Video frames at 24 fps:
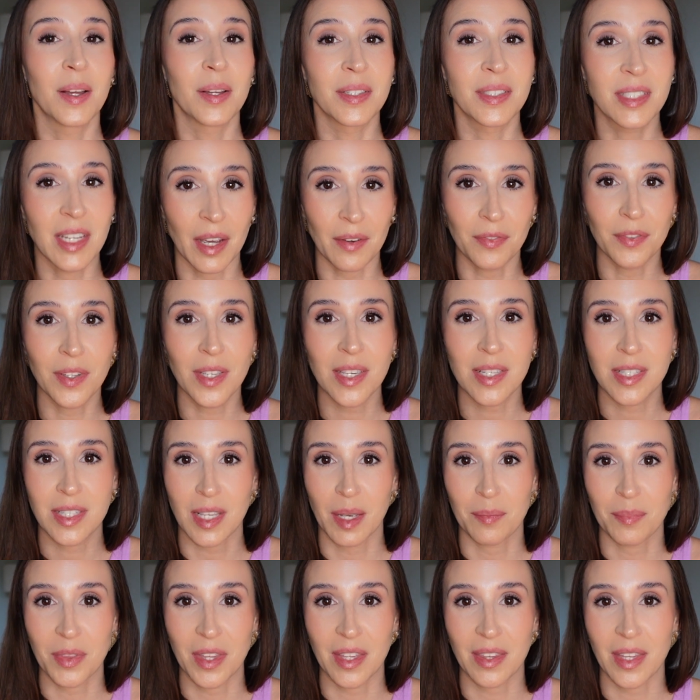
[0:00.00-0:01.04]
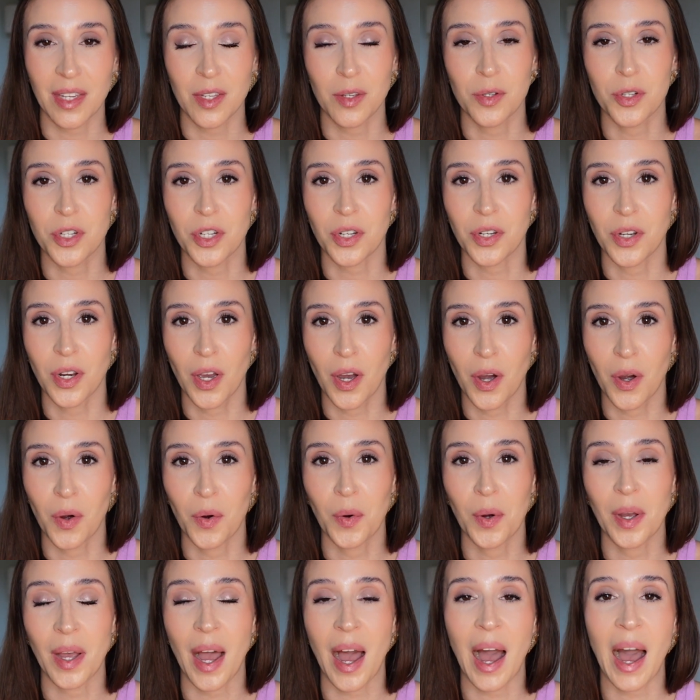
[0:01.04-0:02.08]
definitely something that you should
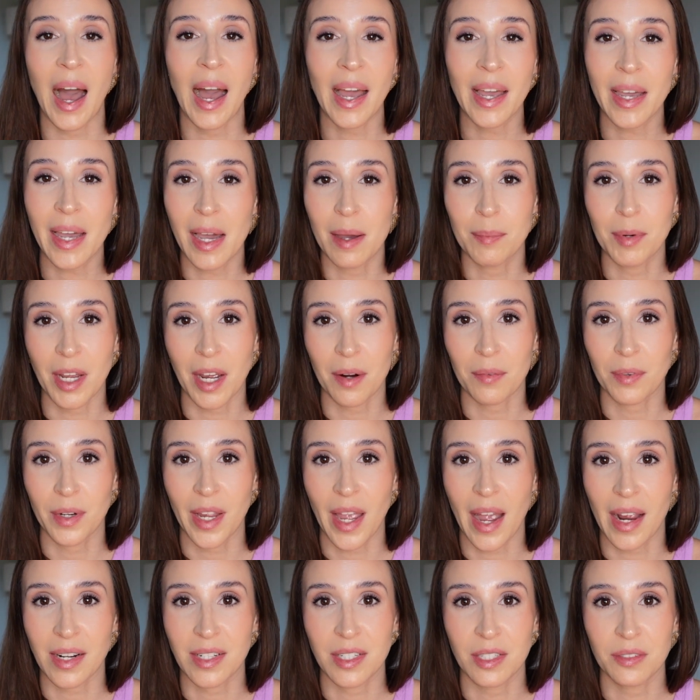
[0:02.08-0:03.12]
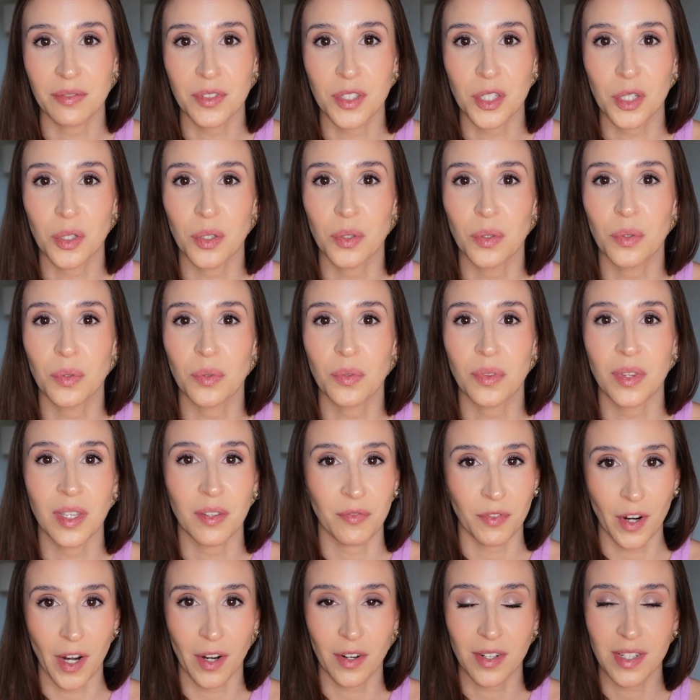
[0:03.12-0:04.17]
know. I am not reactive to the
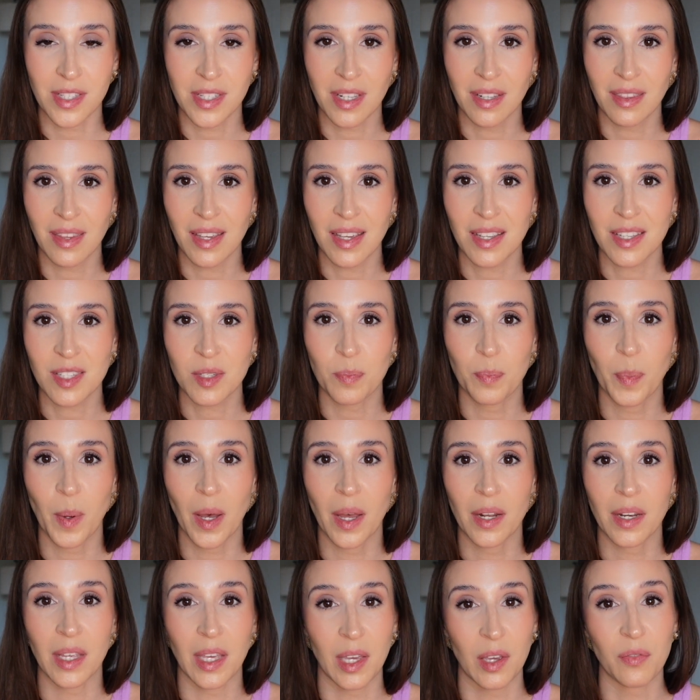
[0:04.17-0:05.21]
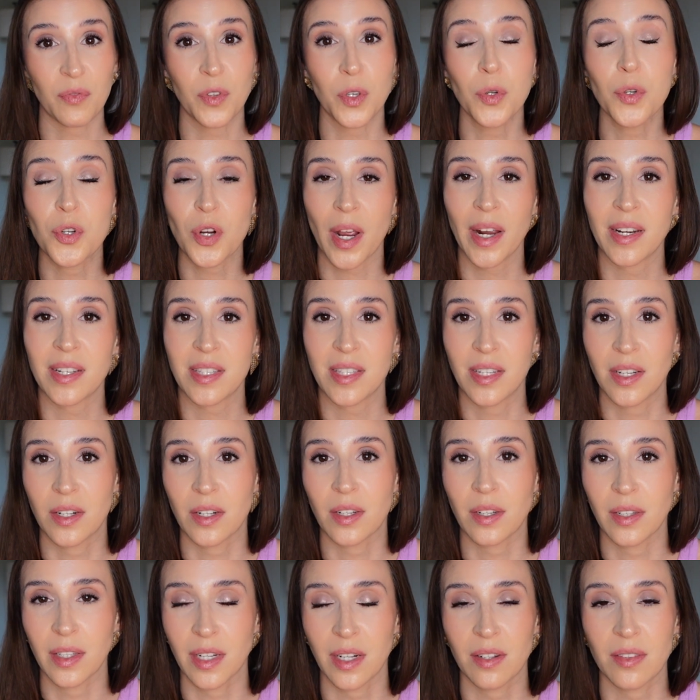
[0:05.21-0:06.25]
fragrance in this, but if you try to steer
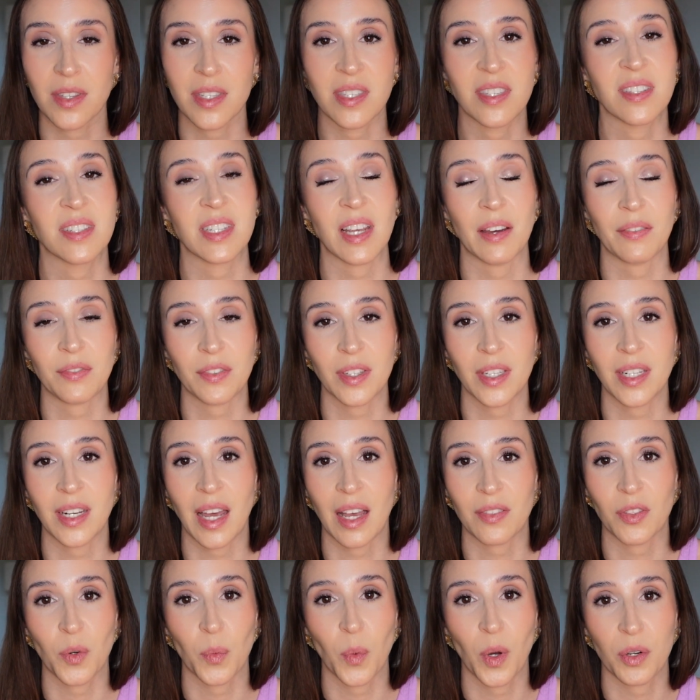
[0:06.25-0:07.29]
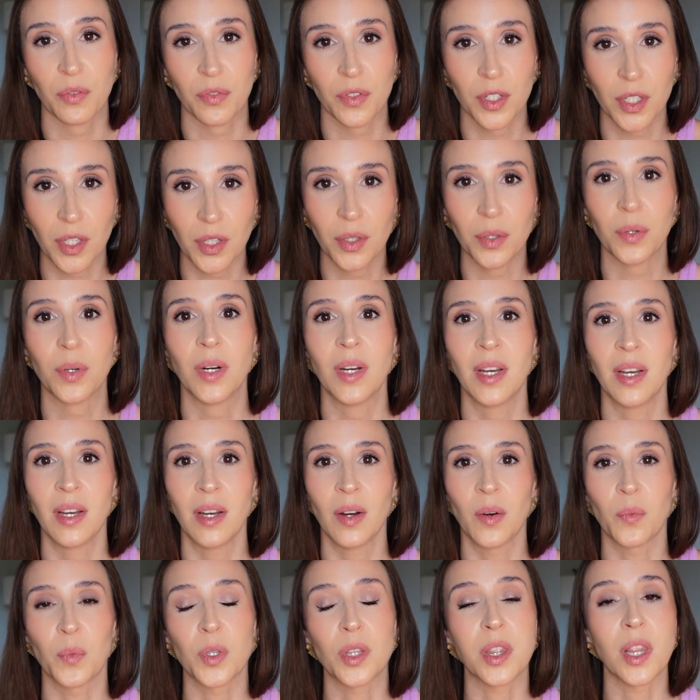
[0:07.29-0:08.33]
clear, this is definitely not the one for you.
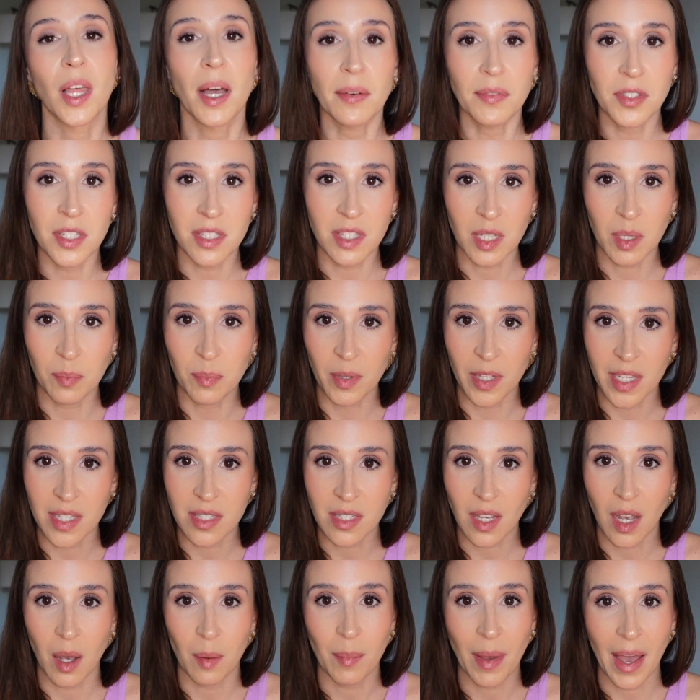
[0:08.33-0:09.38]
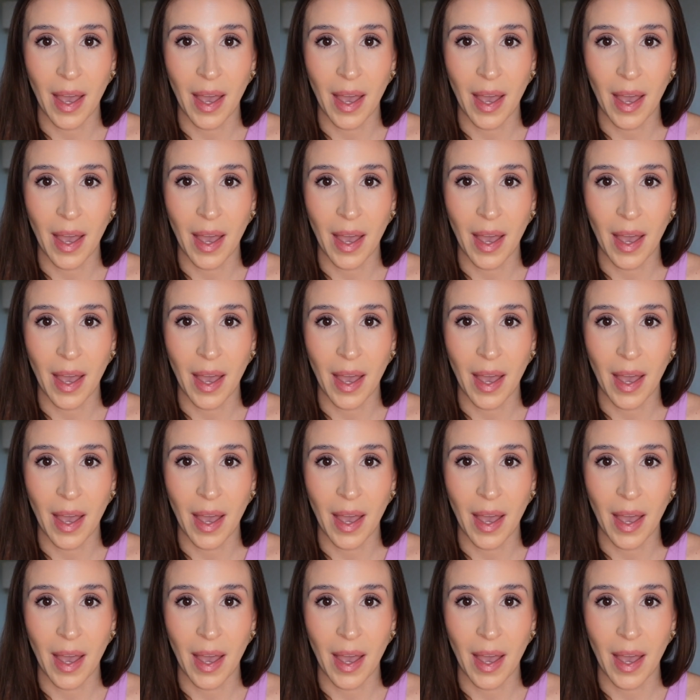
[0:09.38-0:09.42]
Would love to see Bliss come